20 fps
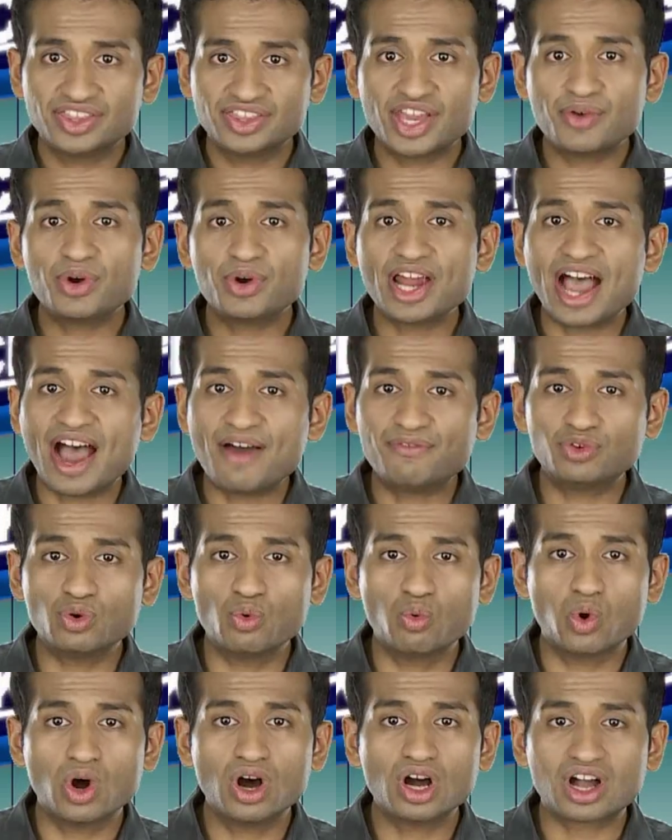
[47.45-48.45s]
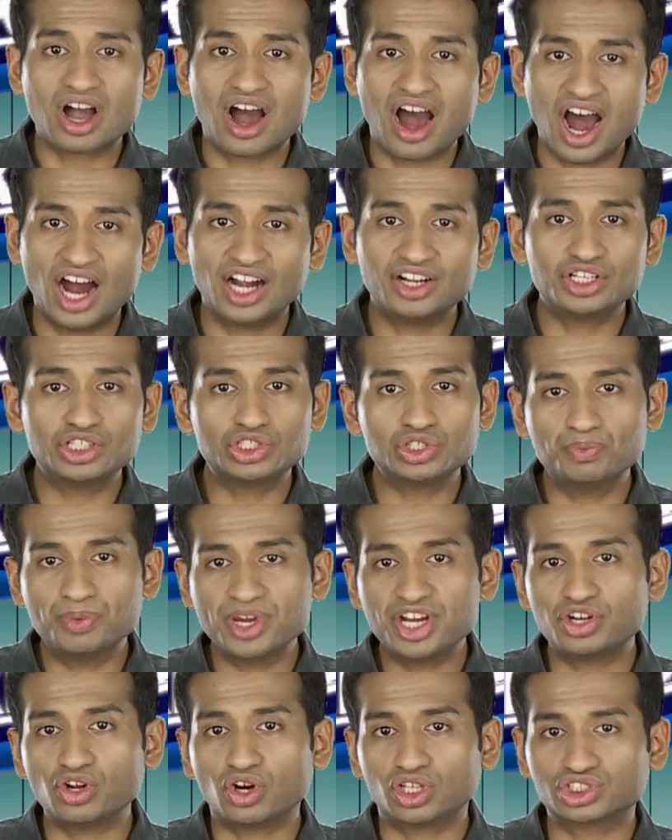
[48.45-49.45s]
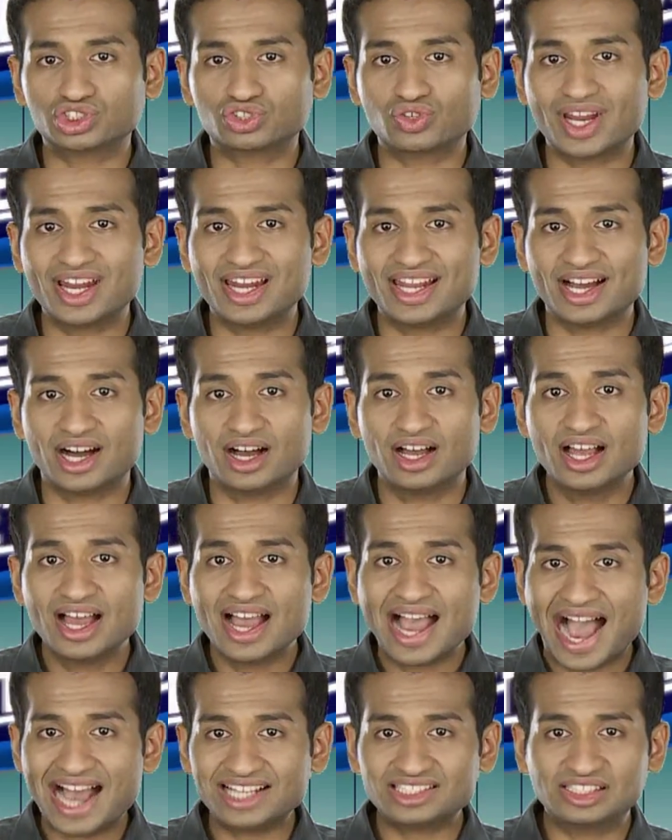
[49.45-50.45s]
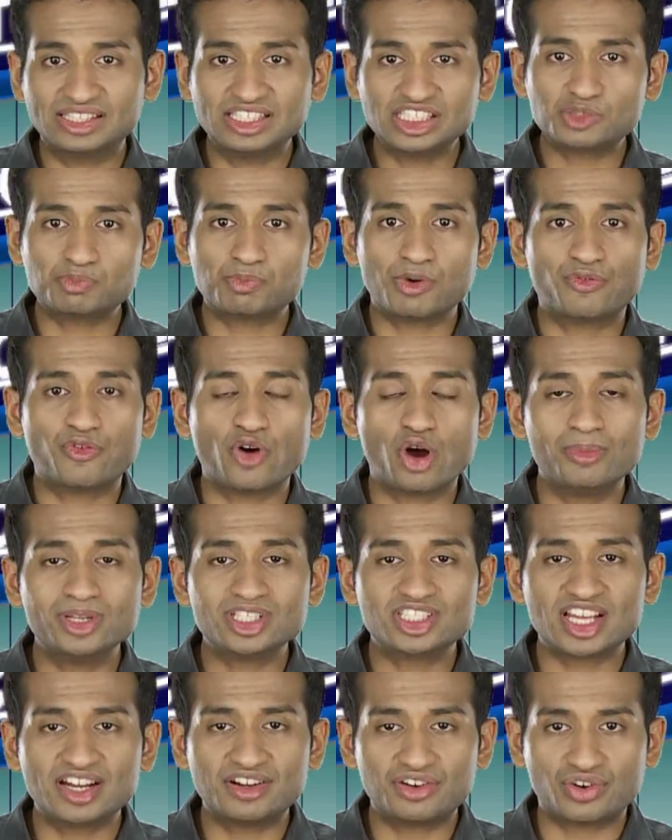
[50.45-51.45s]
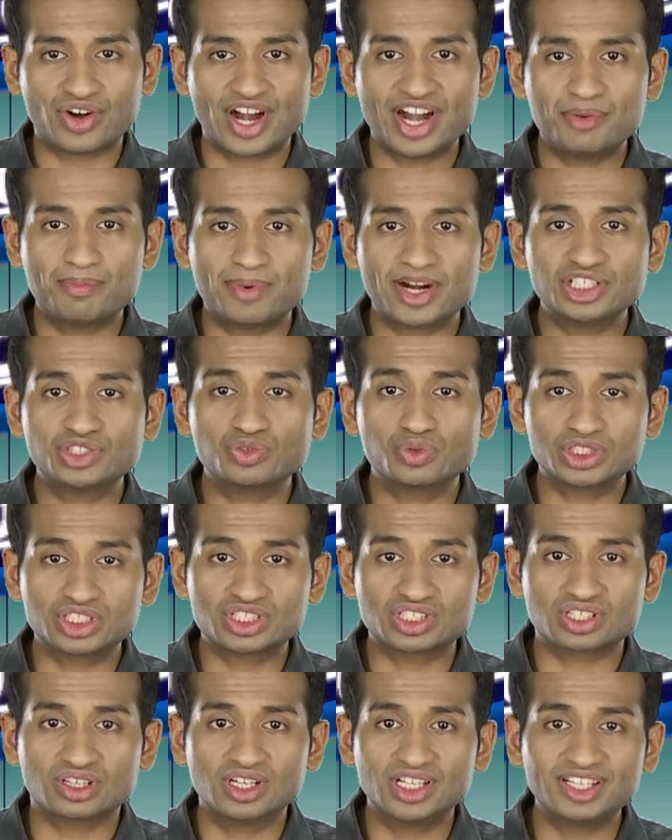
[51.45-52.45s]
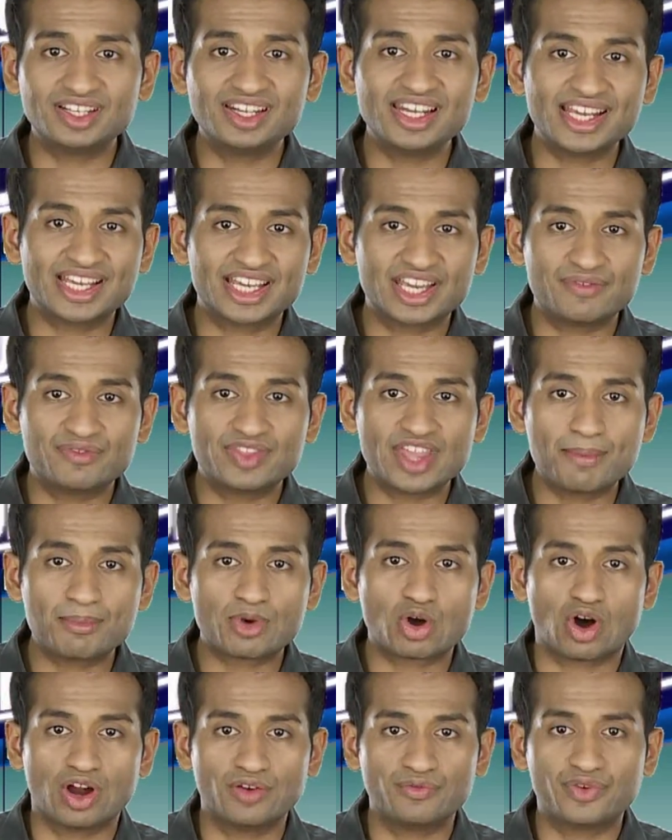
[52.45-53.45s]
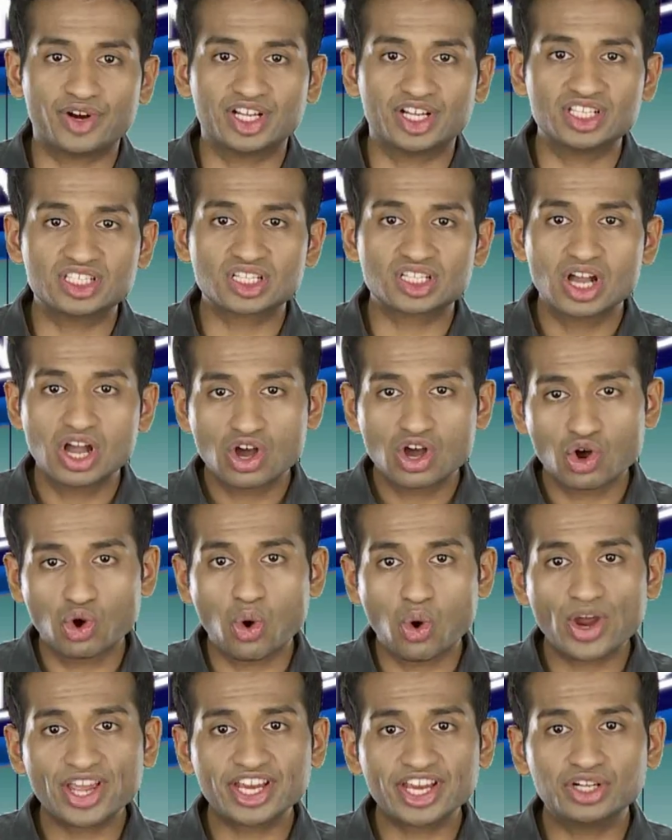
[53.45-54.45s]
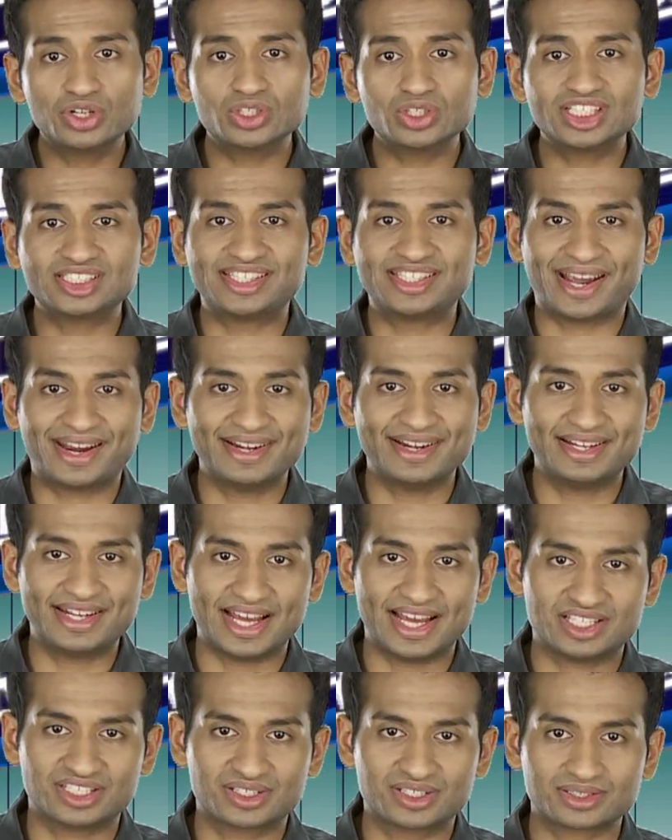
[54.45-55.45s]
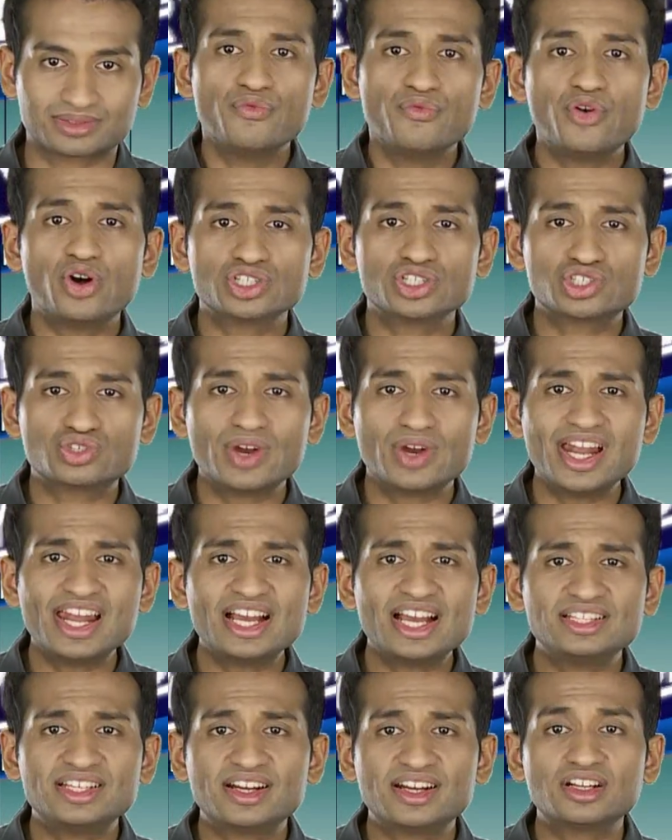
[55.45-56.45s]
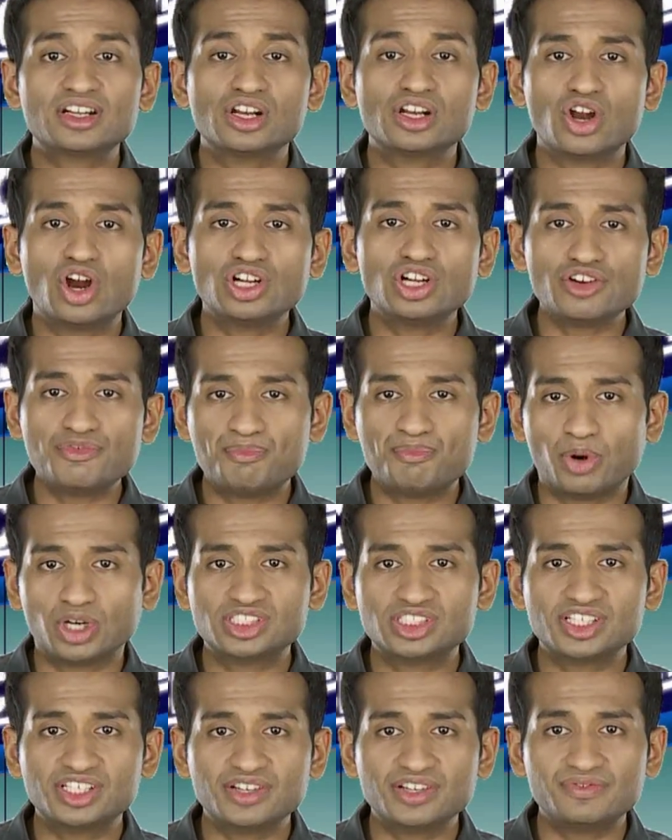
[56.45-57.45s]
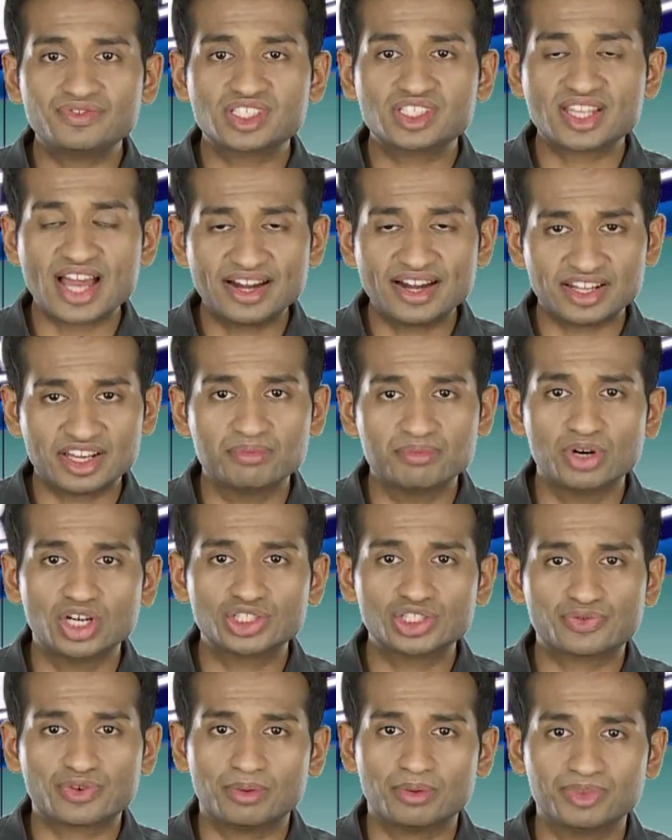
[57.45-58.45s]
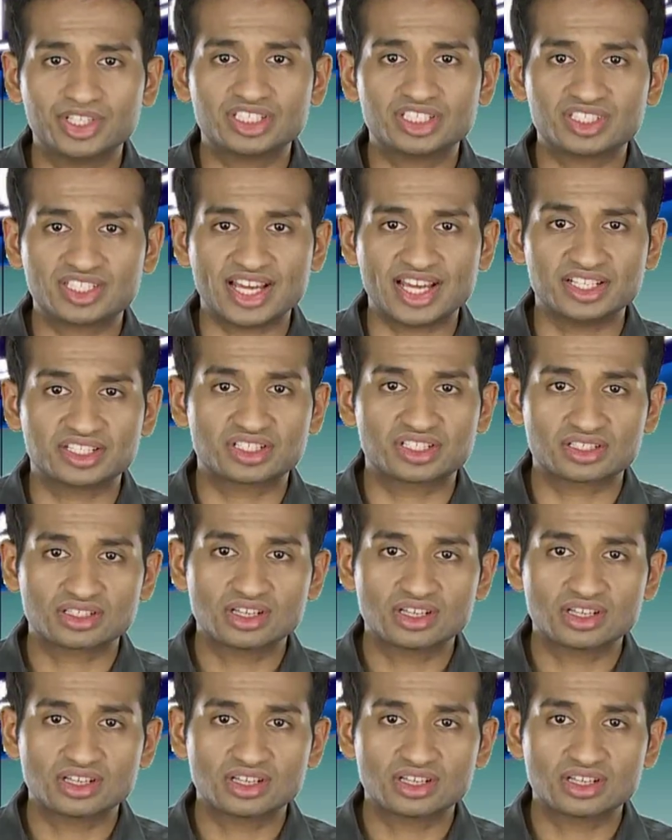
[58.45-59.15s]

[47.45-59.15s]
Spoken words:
They would have to work harder to beat Australia, as this performance at Trent Bridge would certainly give them confidence going into the second test. For Australia, there are a lot of positives that emerge from this test.